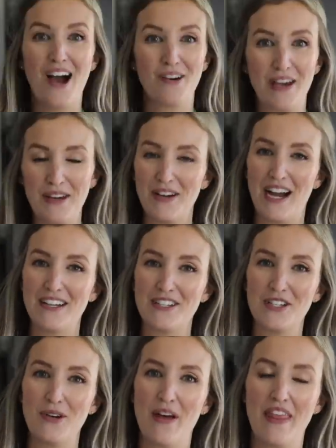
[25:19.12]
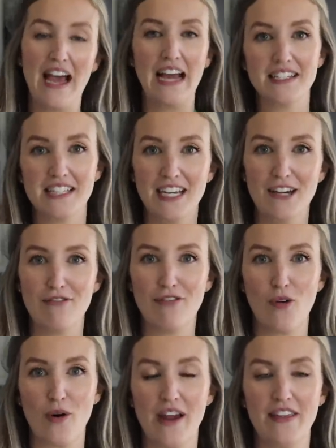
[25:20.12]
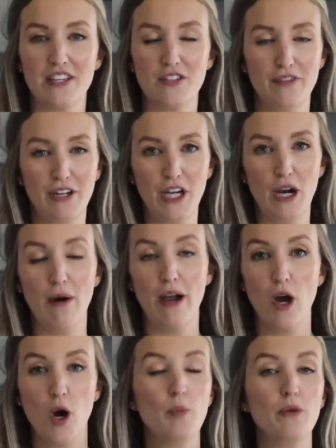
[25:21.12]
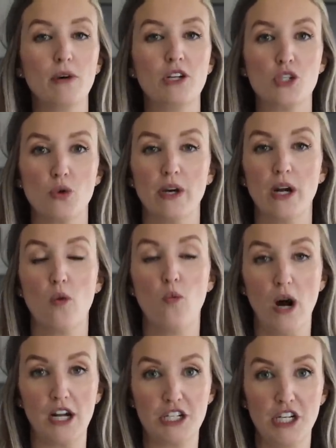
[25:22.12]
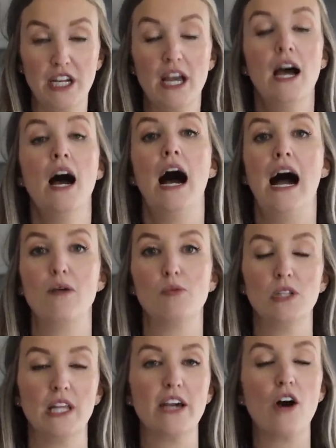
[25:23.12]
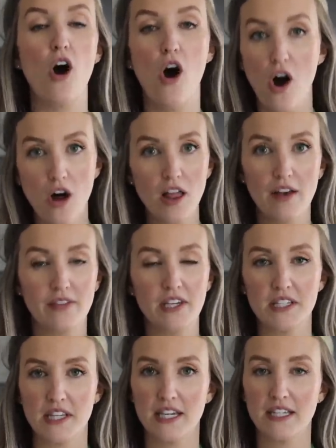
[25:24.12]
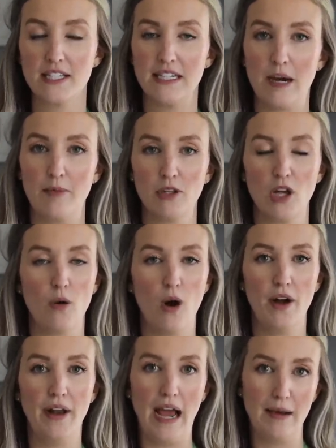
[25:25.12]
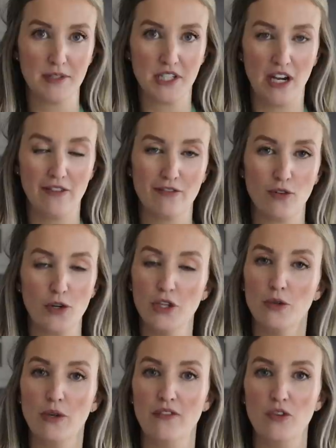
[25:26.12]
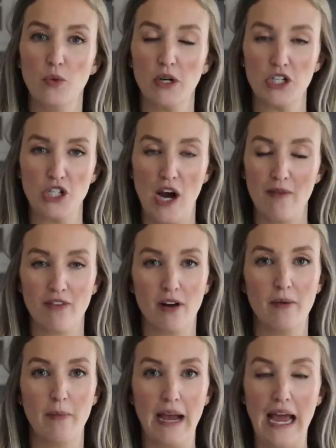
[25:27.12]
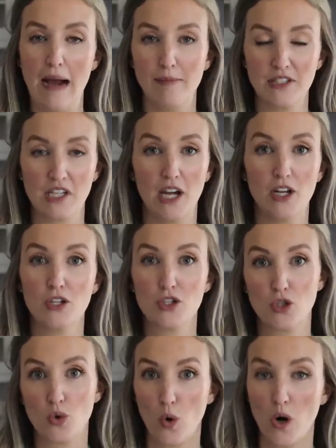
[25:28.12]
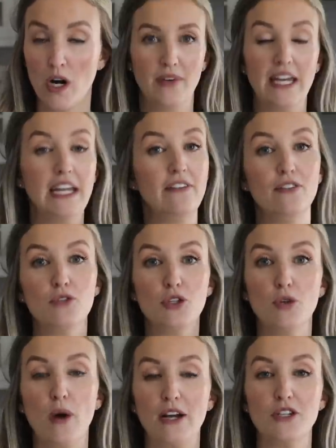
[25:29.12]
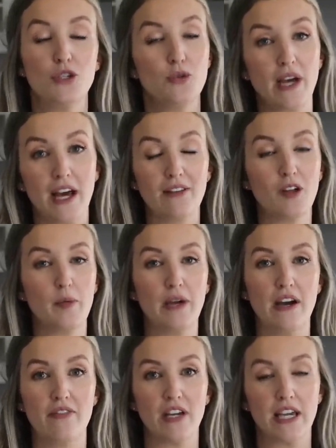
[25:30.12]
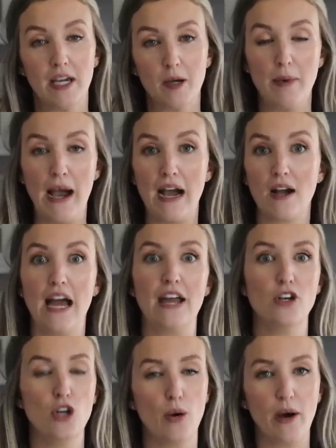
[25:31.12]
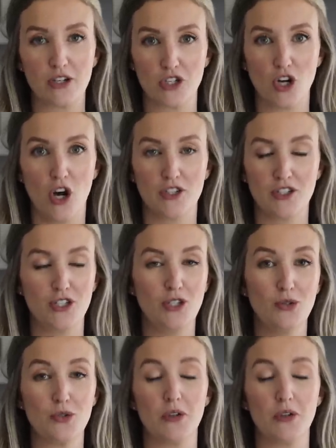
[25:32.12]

Okay, you guys, so that is it for this video. I hope you enjoyed watching. I will link all of these things down below on Amazon for you if you want to shop from my Amazon store. And if you do, I do get a little bit of a kickback at no extra cost to you.